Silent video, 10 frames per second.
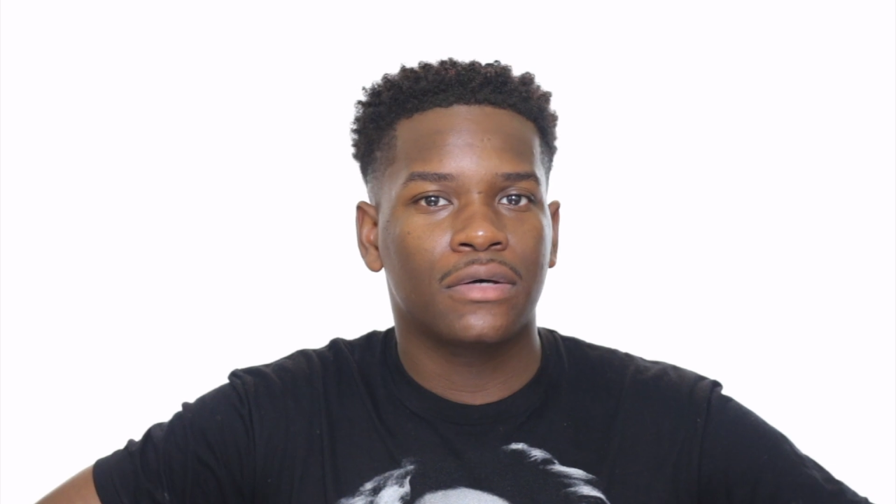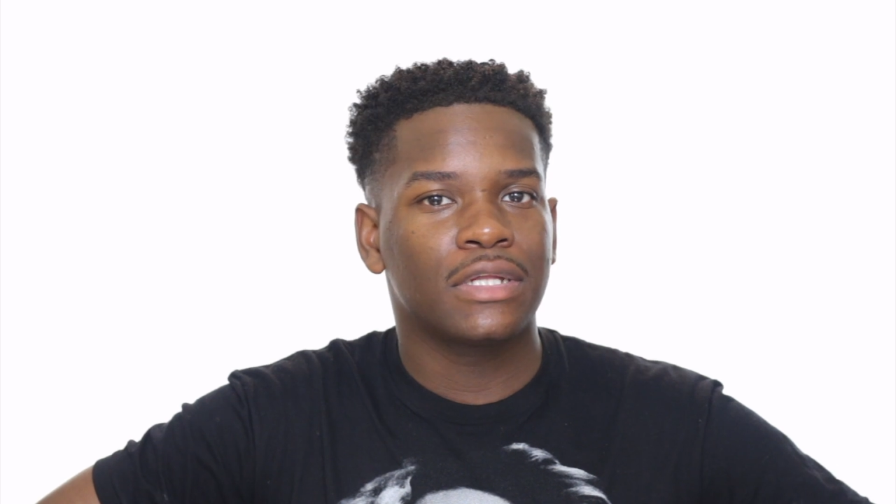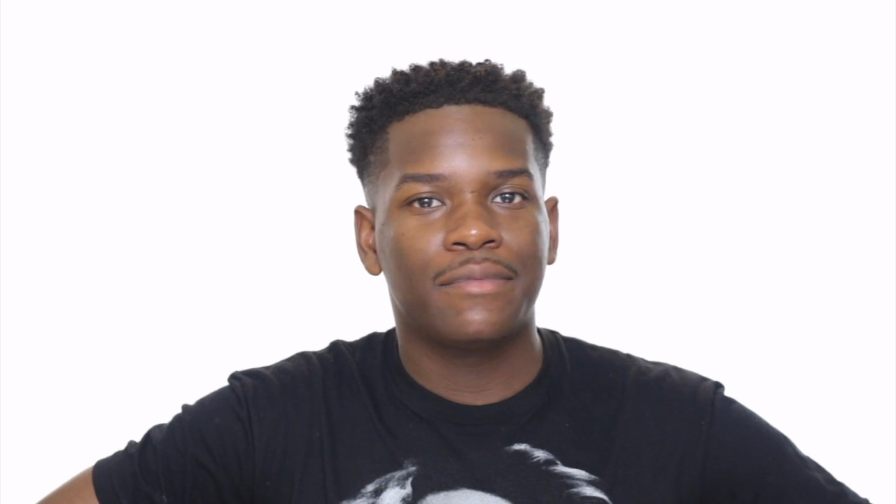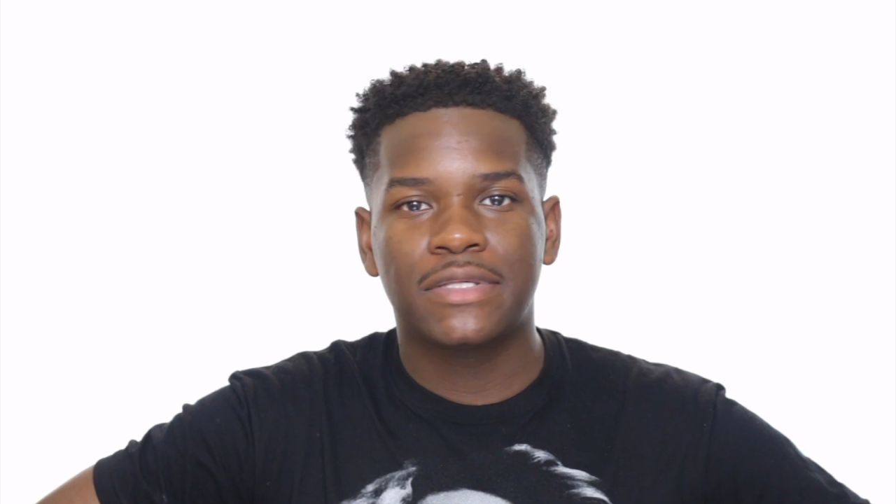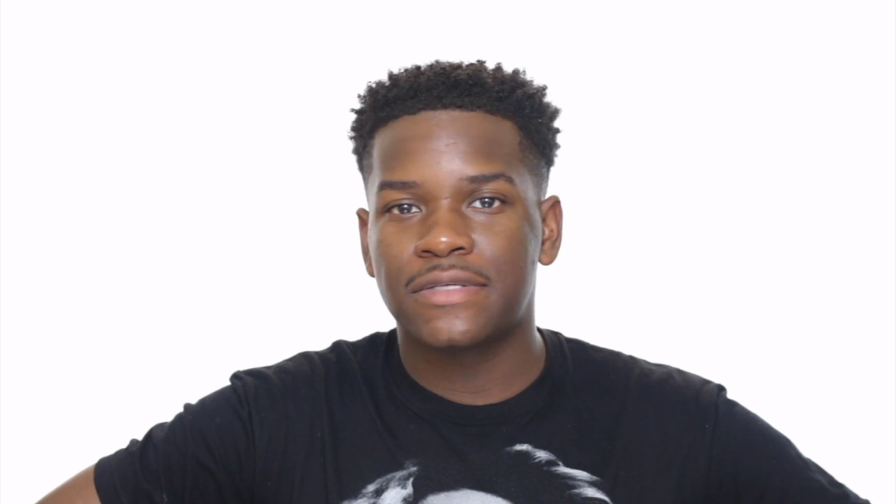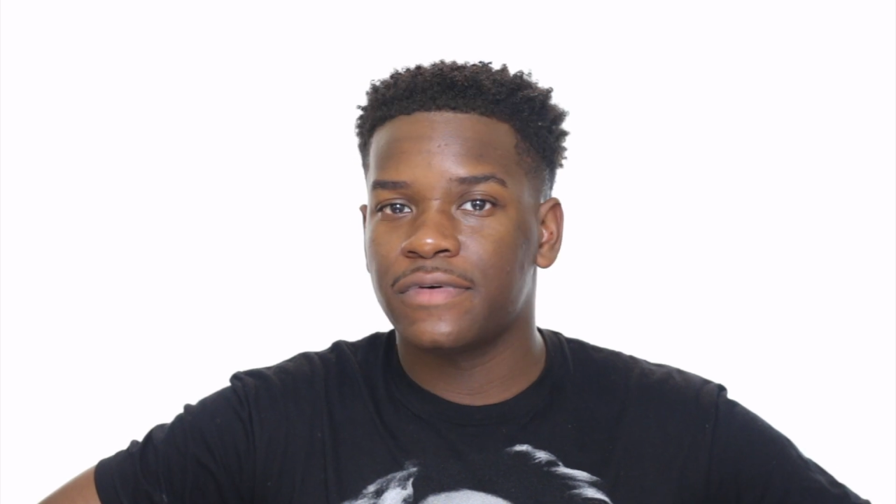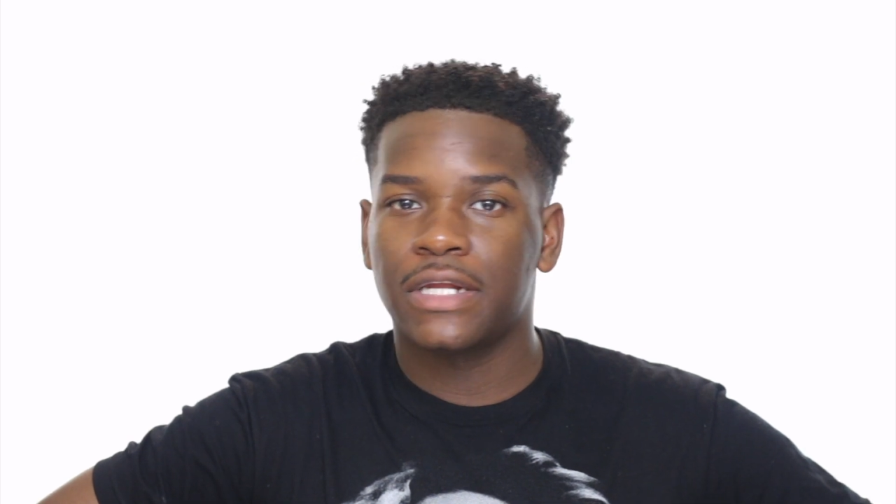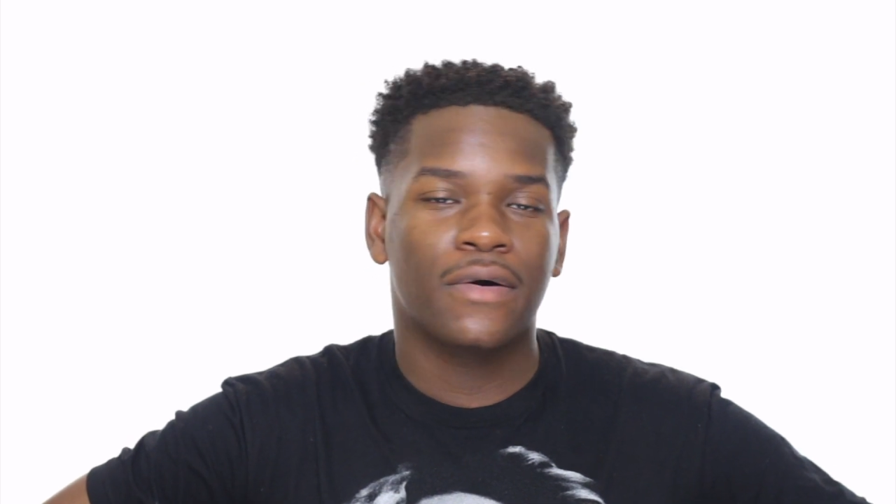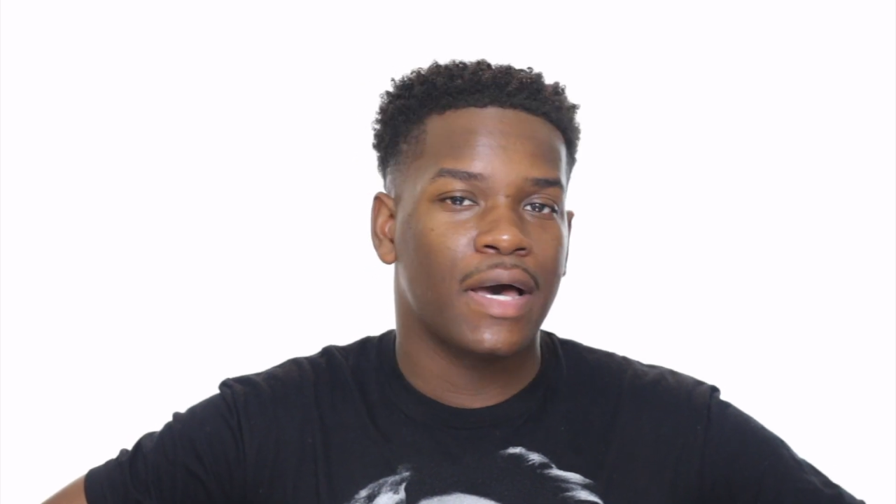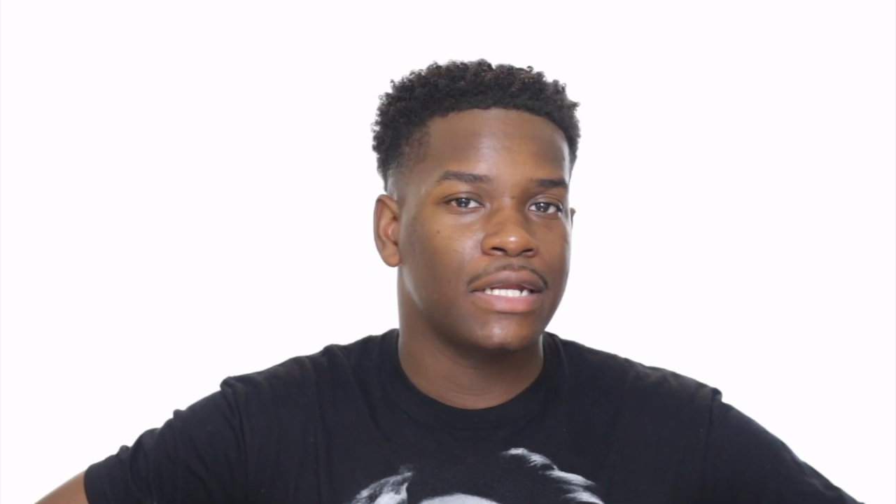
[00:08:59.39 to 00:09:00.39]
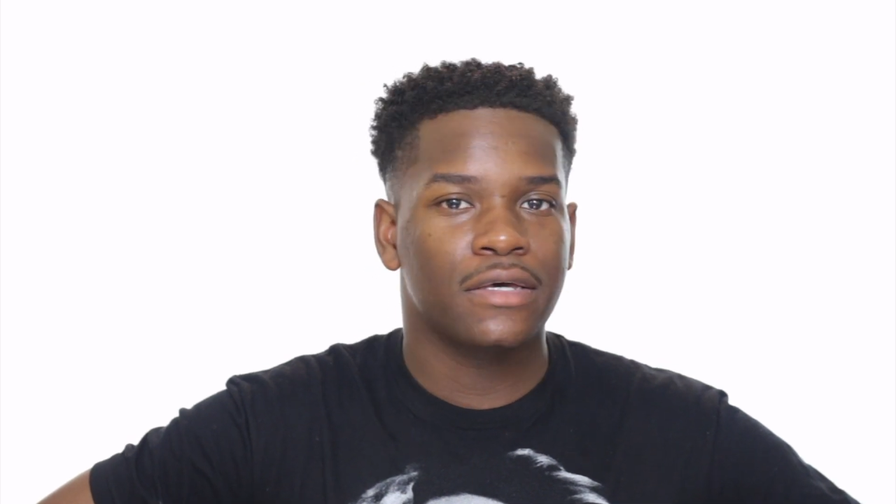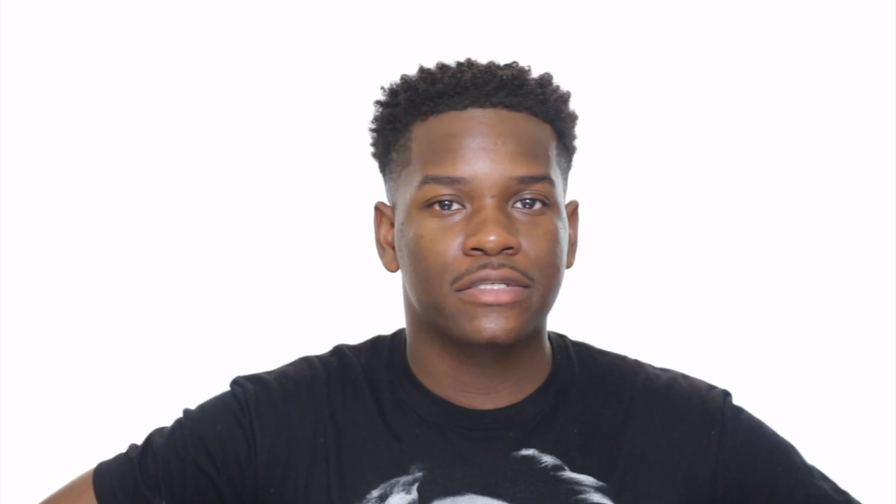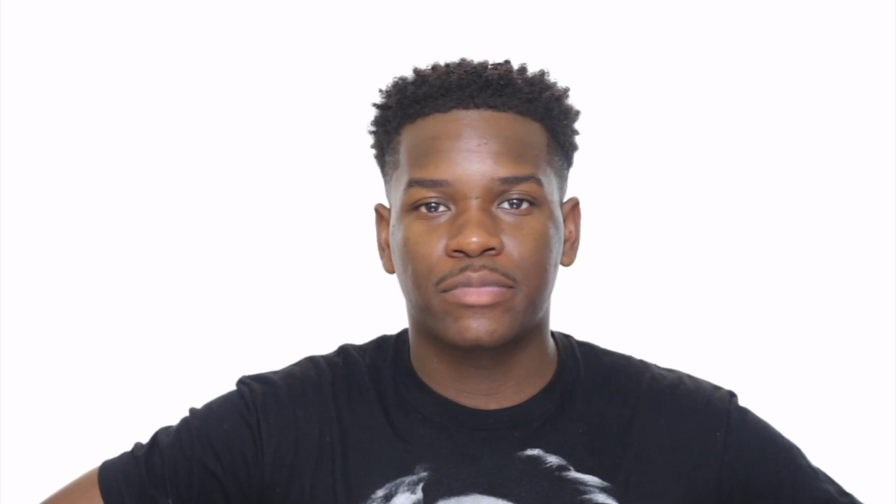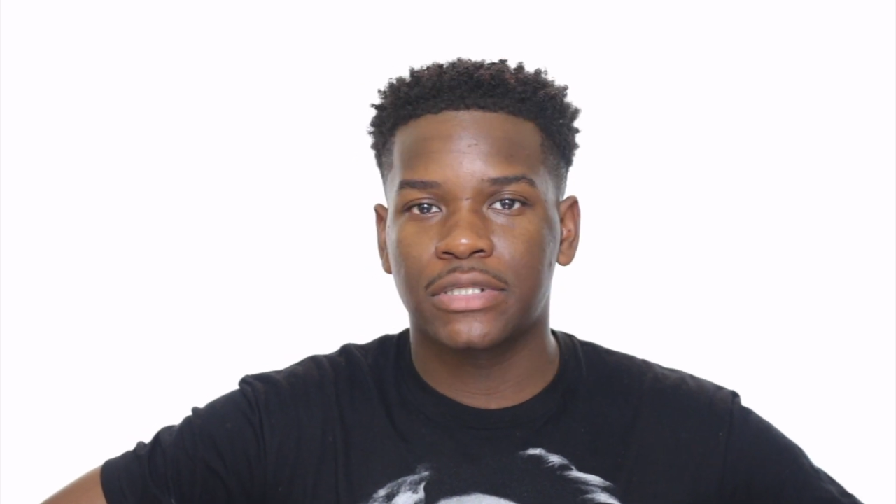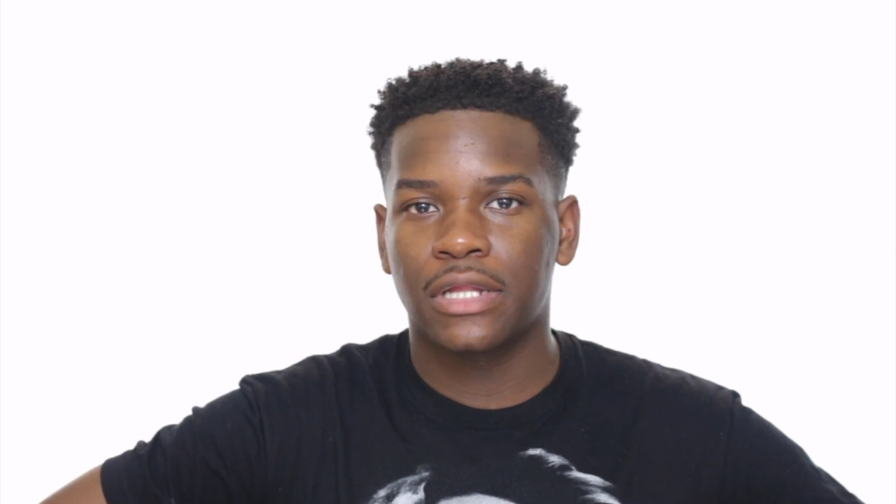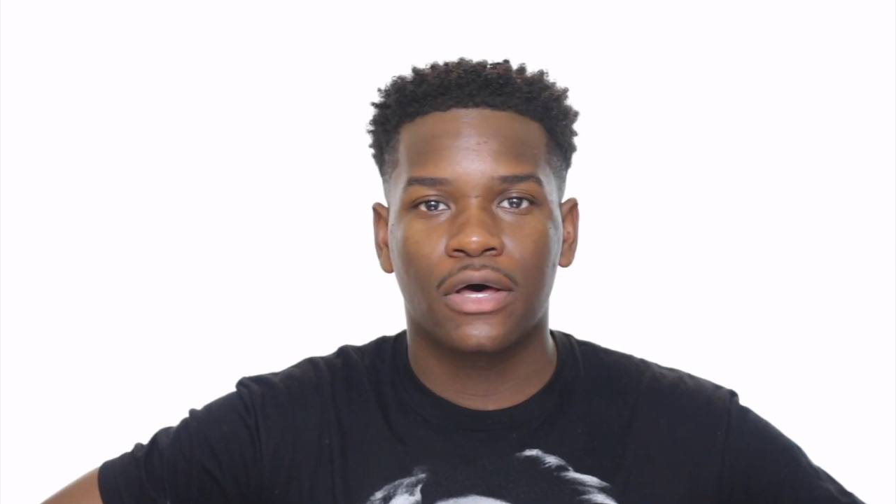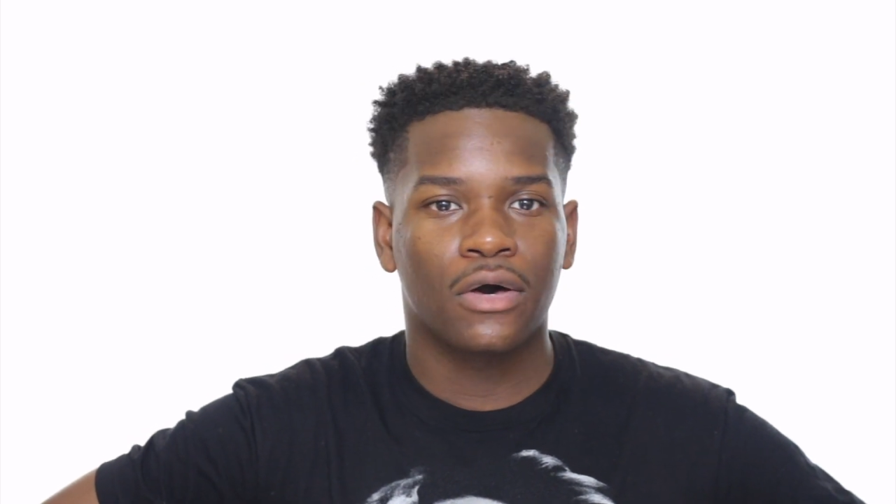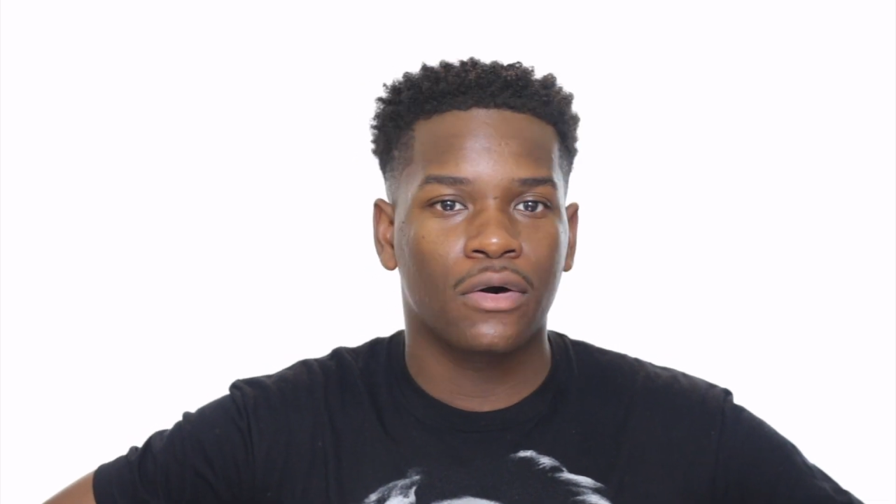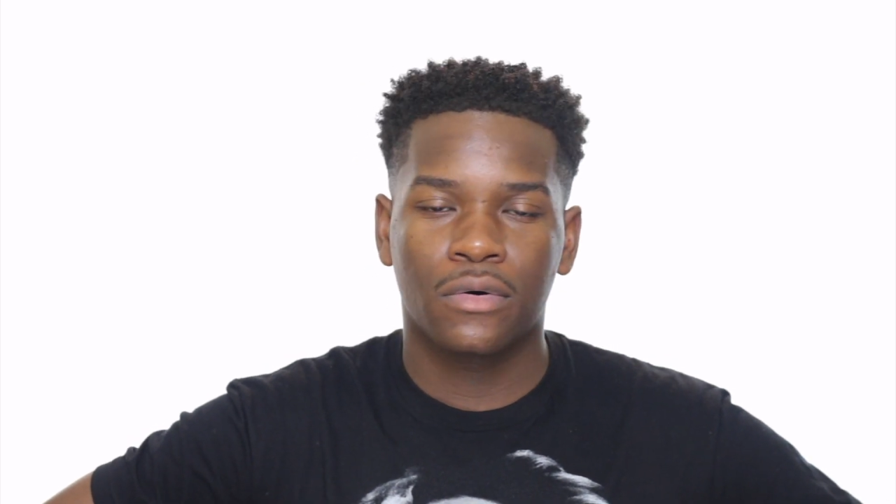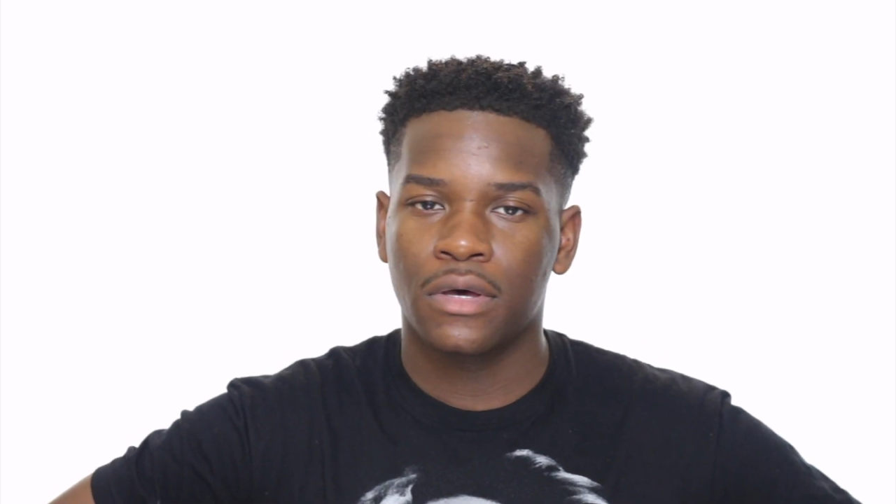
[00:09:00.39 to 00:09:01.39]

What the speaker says: Leave me some video ideas below.